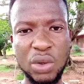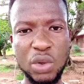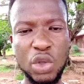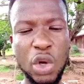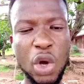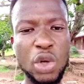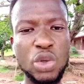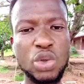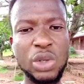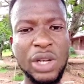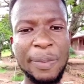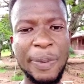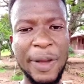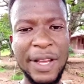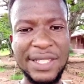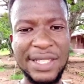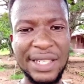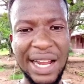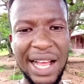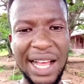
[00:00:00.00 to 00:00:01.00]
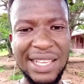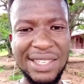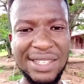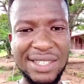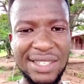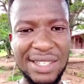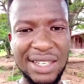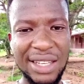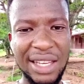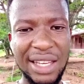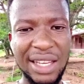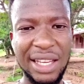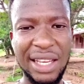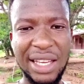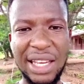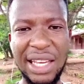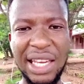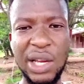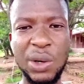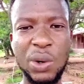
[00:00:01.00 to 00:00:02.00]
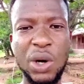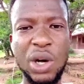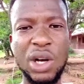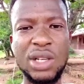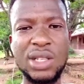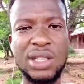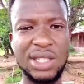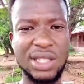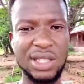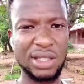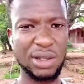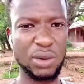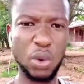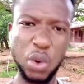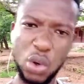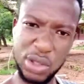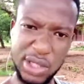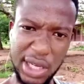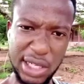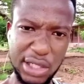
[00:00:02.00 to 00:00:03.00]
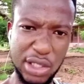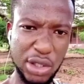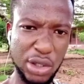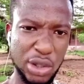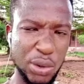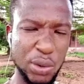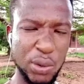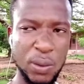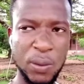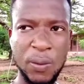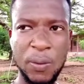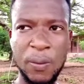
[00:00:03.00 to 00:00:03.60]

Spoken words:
talk to the person as he was closer to you?